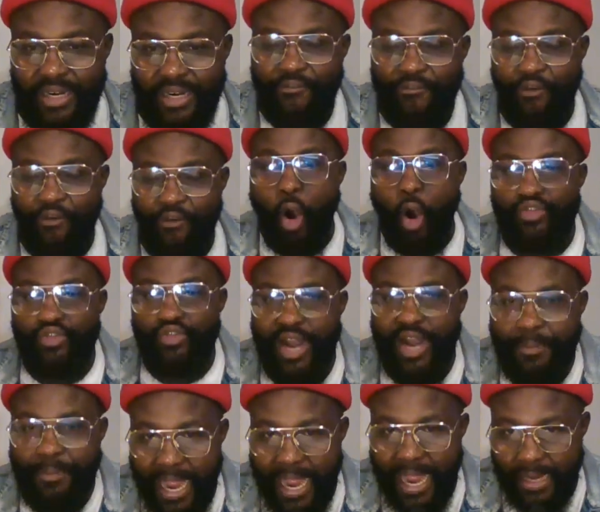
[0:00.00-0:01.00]
for 100
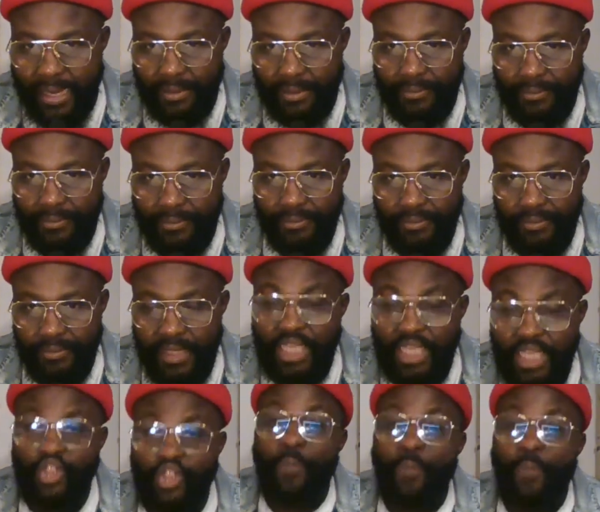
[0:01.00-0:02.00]
men.
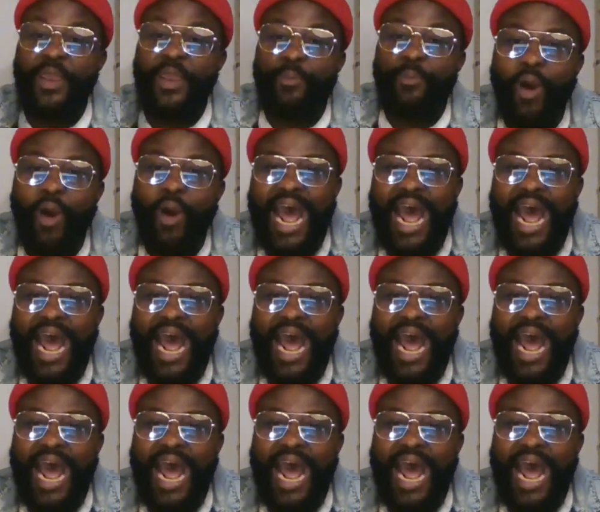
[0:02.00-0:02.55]
Some people are